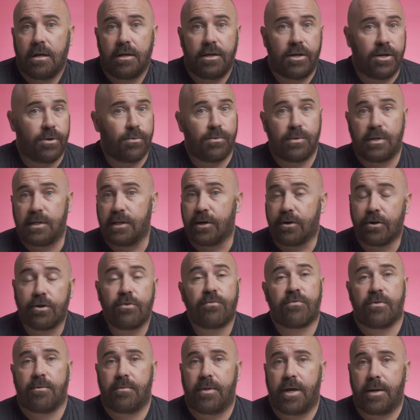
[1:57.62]
you know,
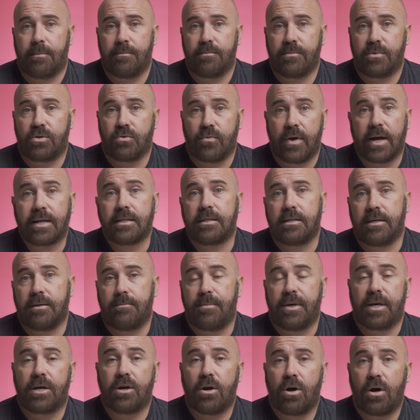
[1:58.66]
learn from them directly,
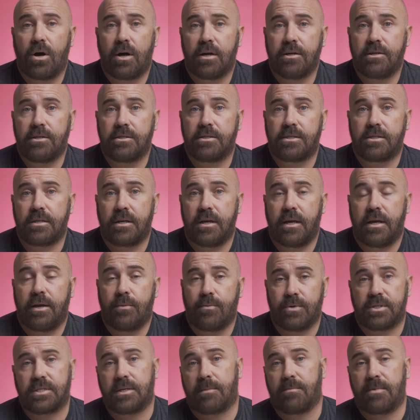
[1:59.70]
because
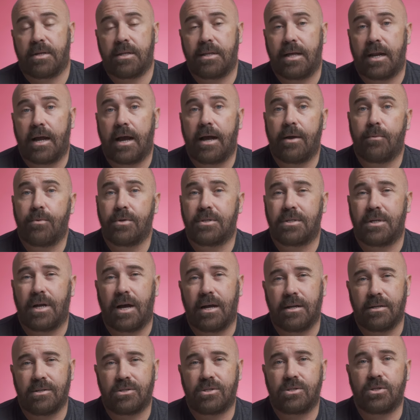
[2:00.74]
it was something that I was
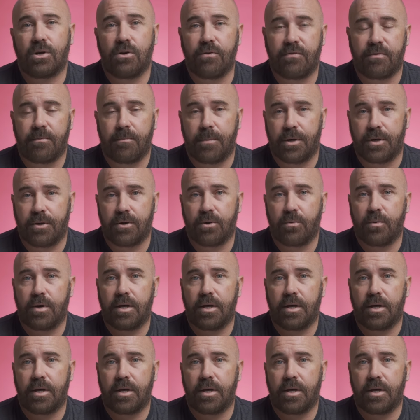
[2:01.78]
not so familiar